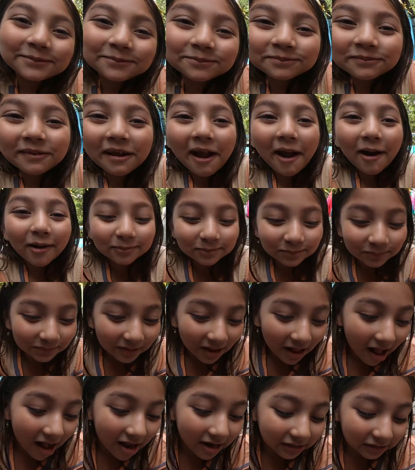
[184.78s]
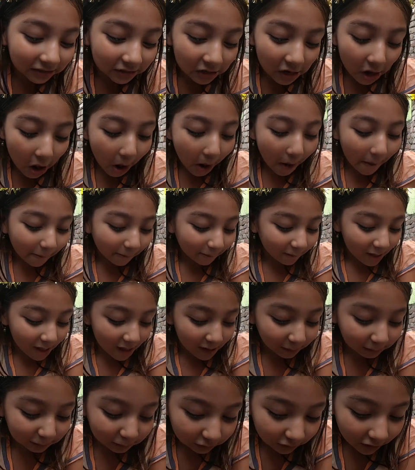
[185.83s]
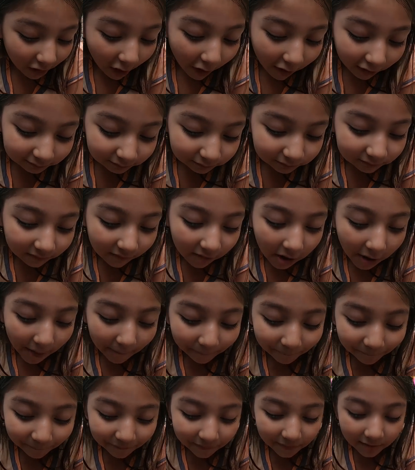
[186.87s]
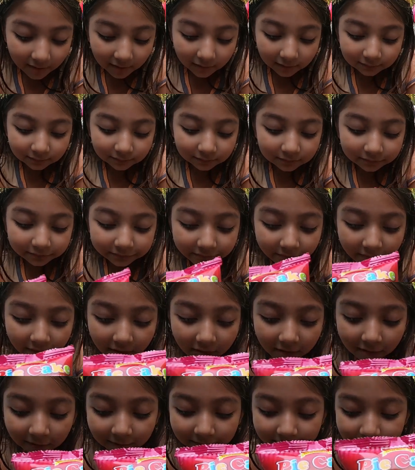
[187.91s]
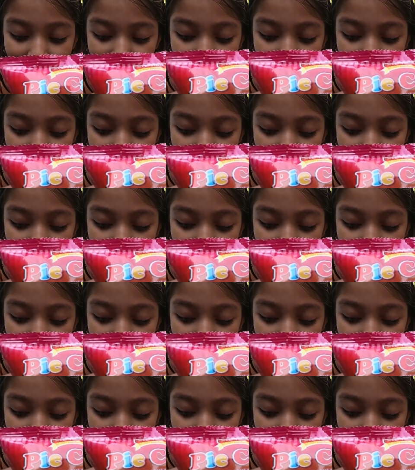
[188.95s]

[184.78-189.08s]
Now we are going to open cake number 3.